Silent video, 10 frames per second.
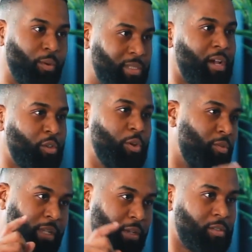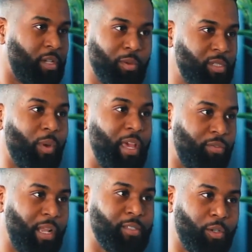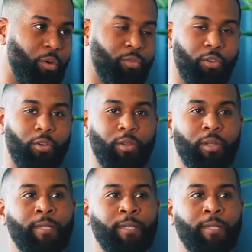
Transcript: I was out doing other deals. So I wasn't waiting for that to go through.